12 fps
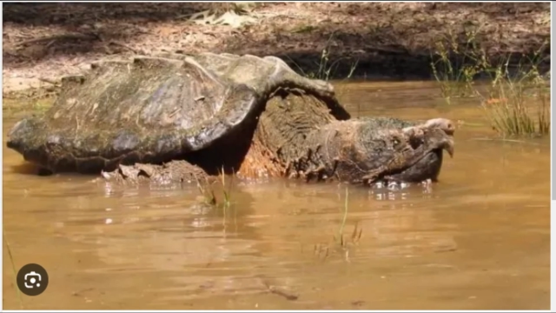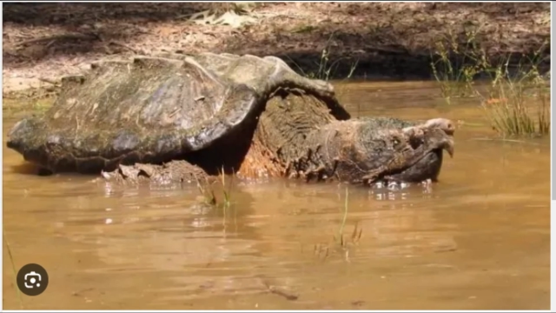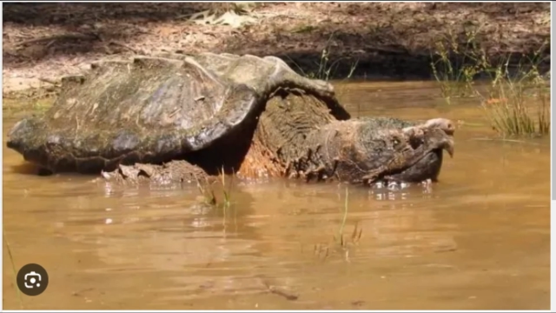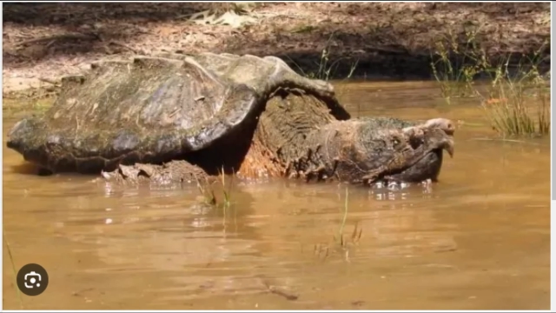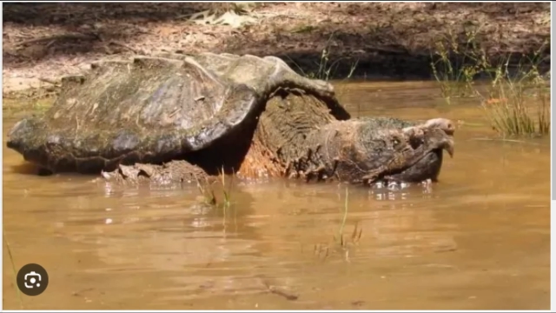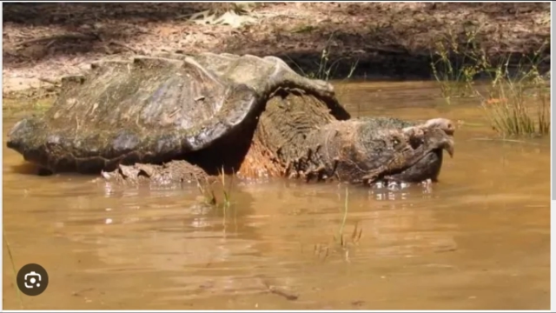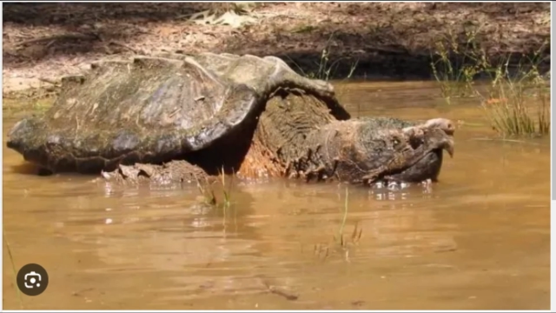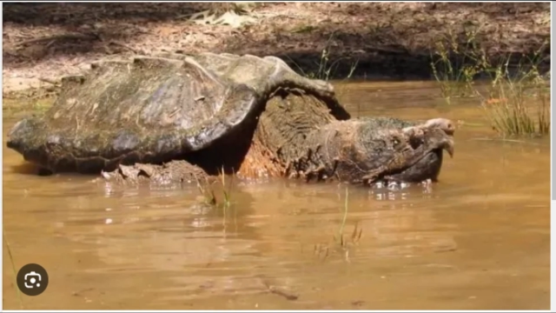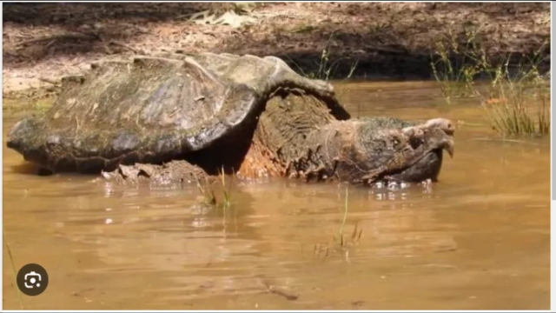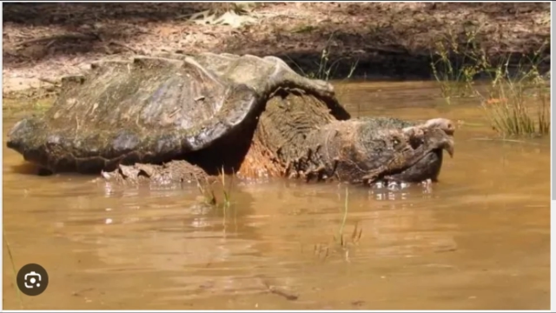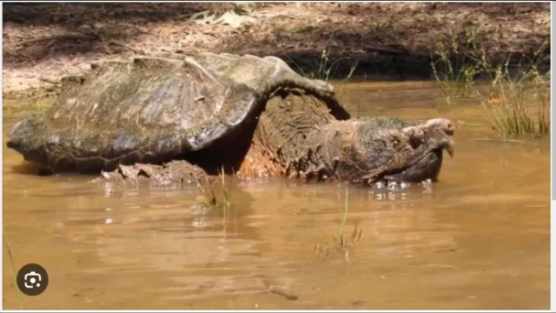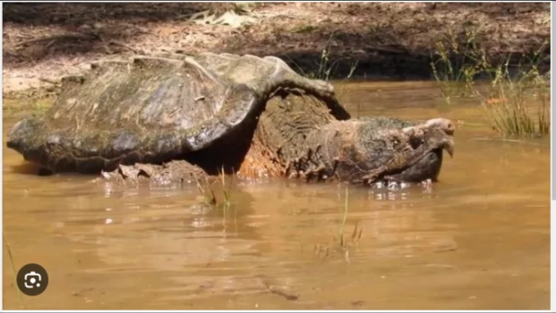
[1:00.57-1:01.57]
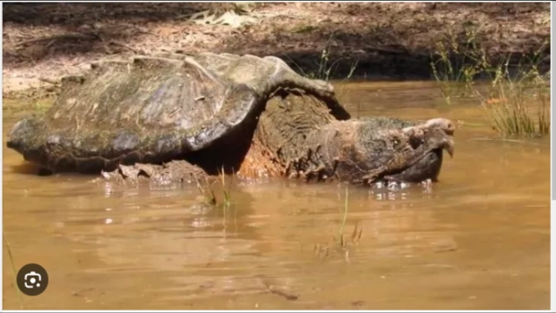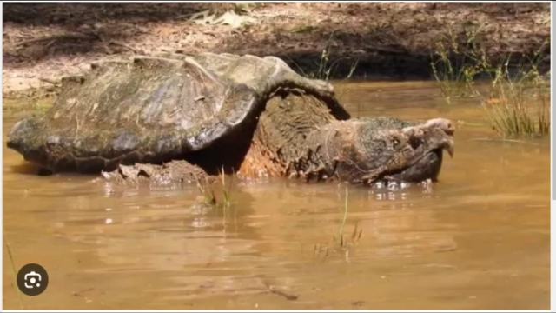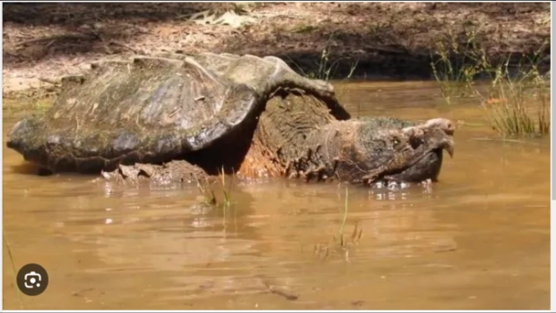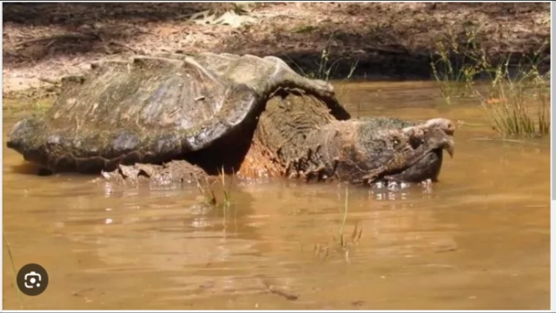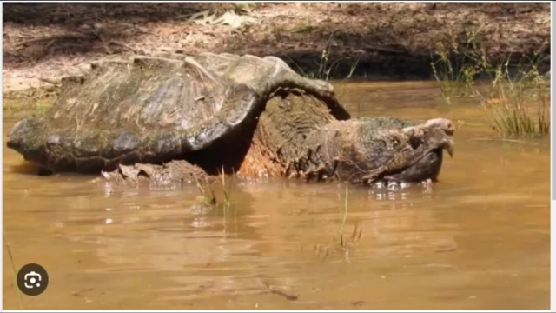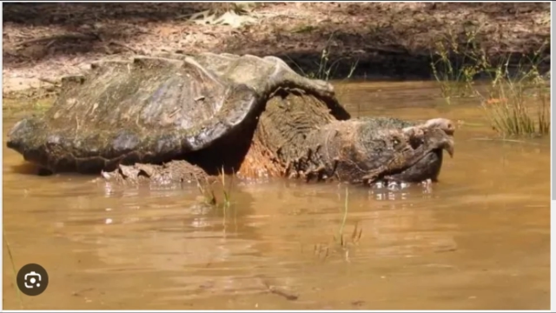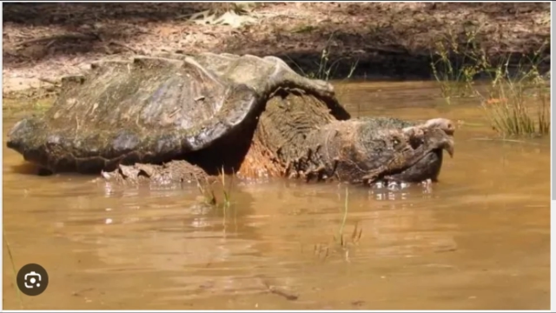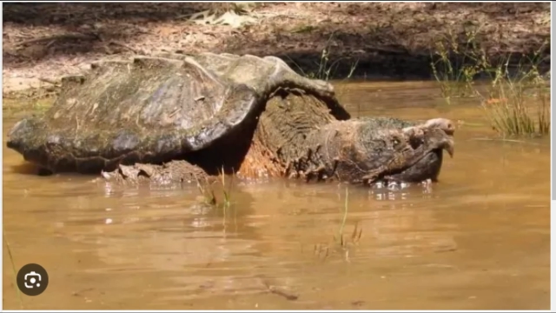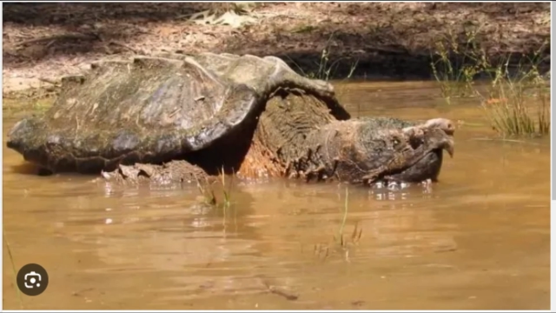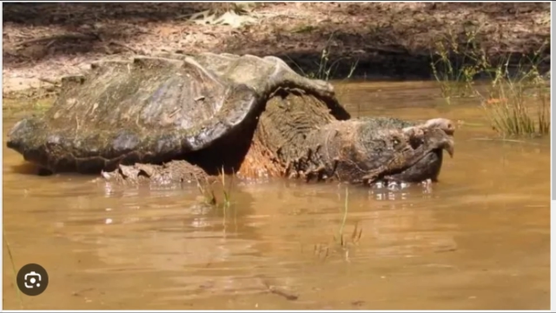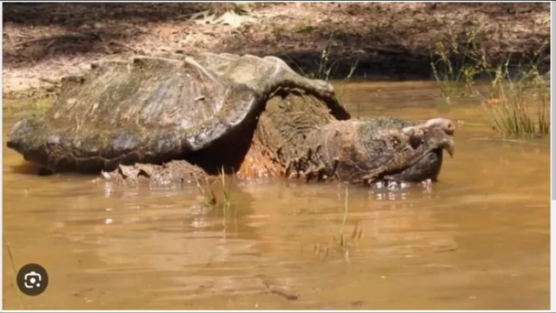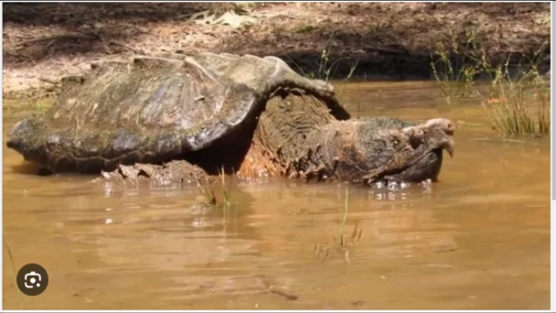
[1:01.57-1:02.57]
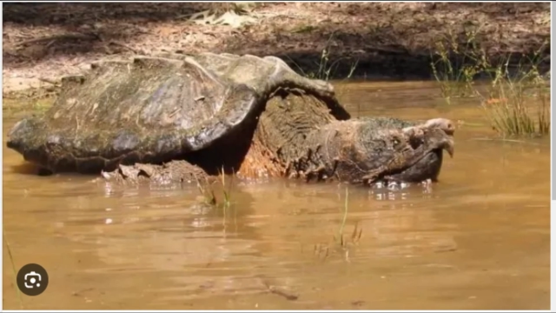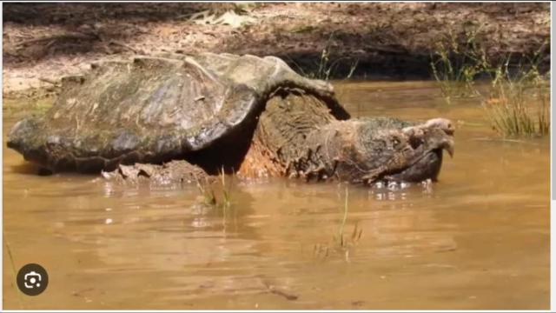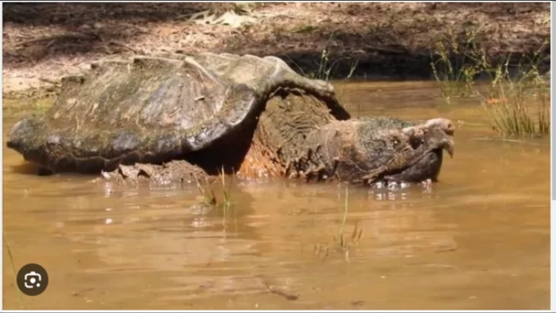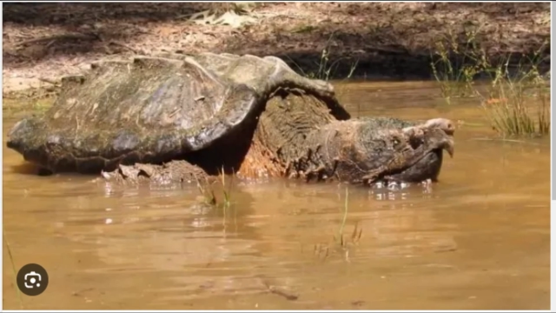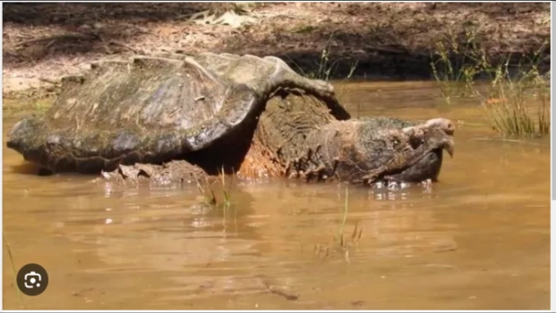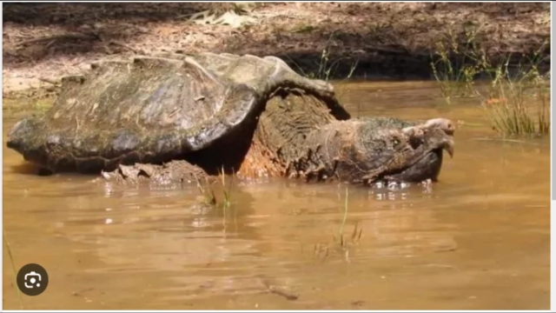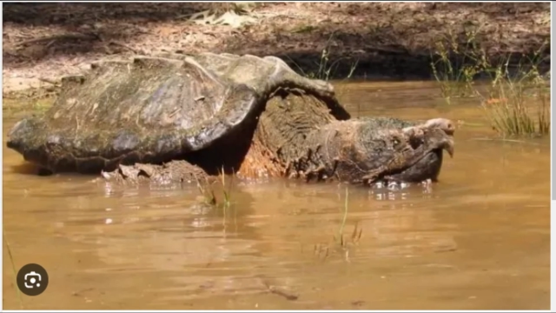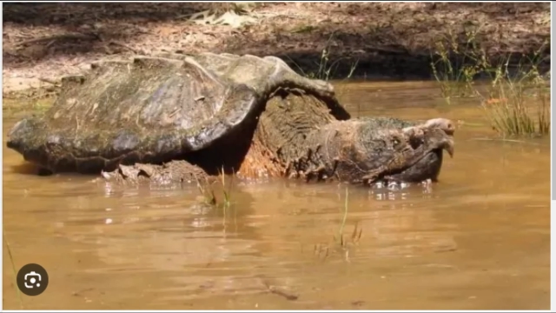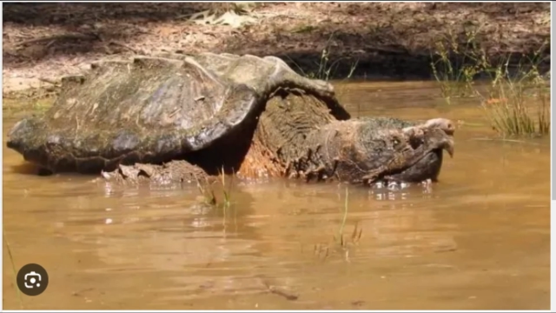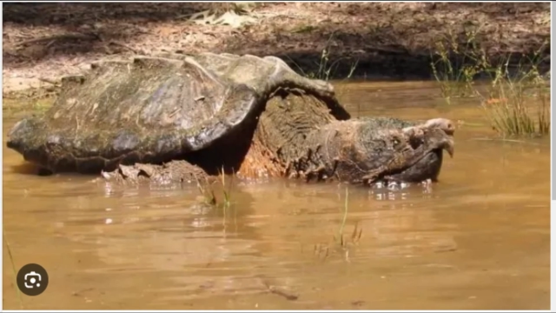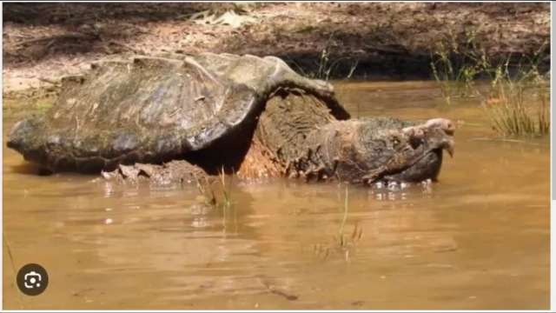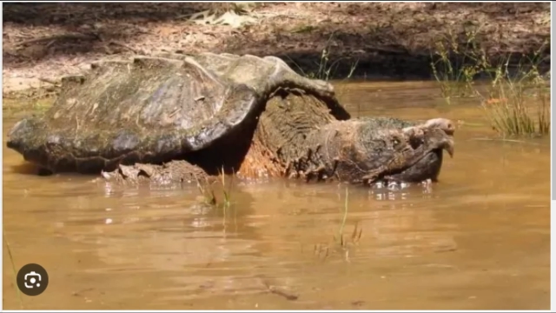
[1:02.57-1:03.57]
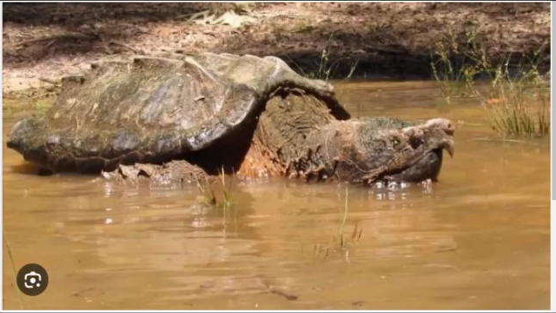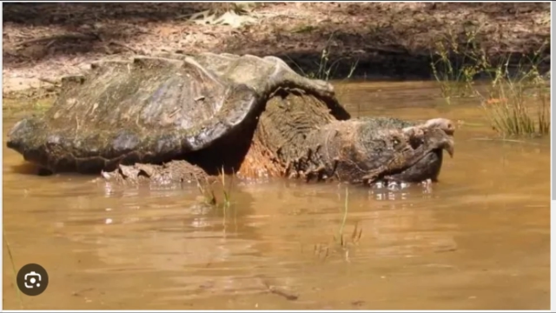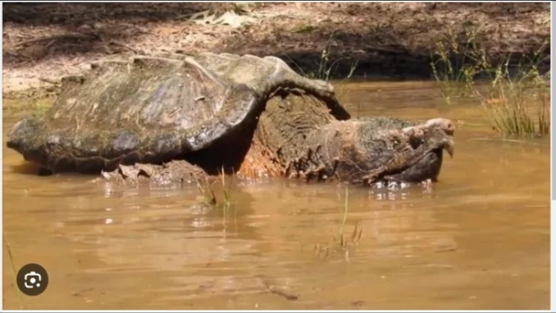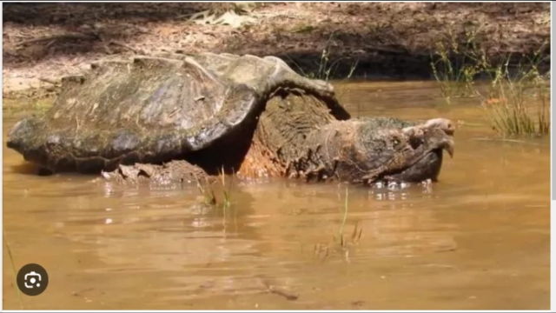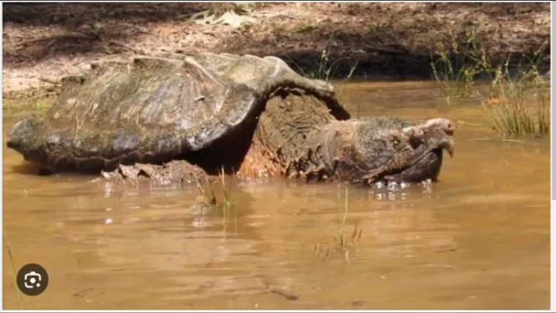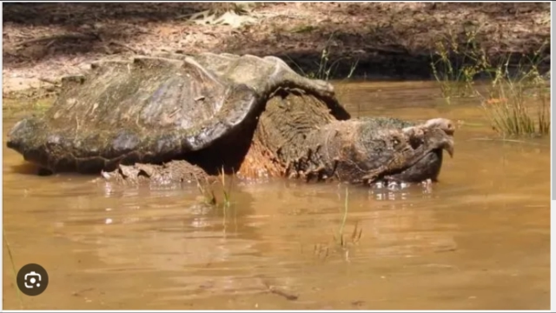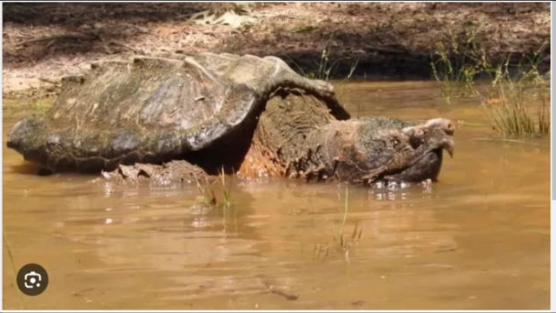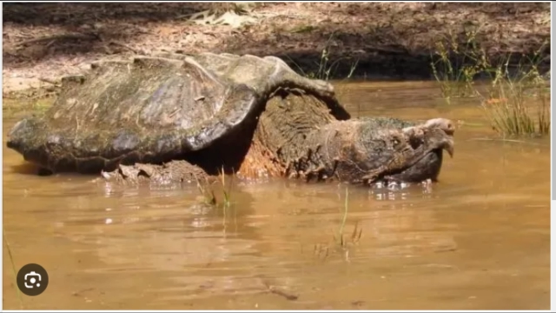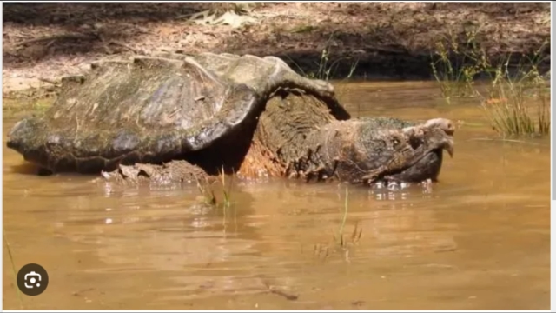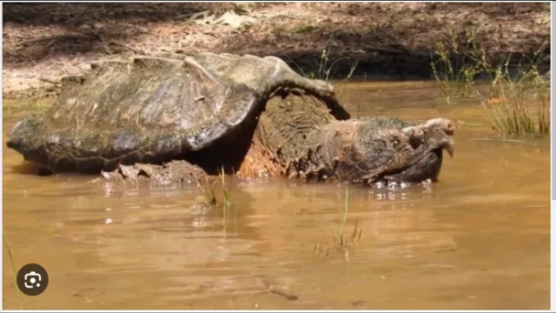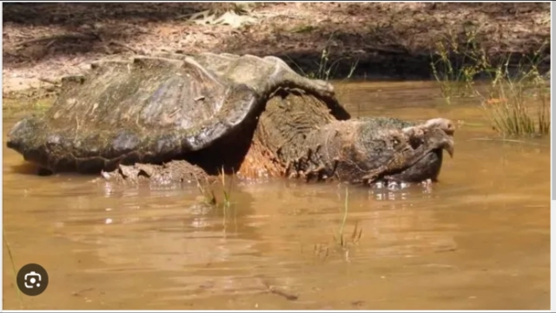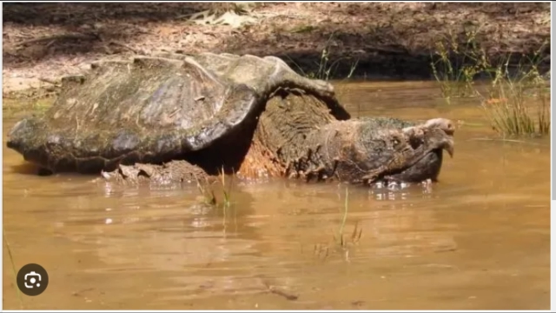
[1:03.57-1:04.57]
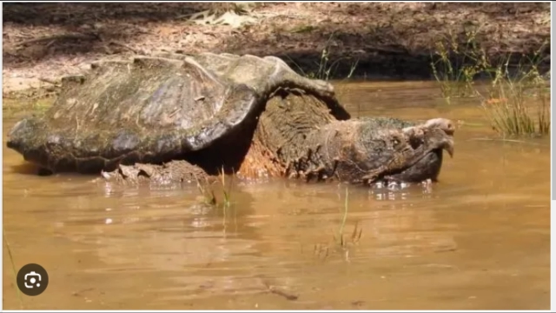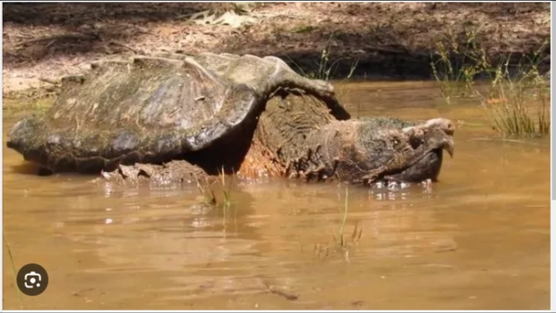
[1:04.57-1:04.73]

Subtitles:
Nobody's mouth can be seen.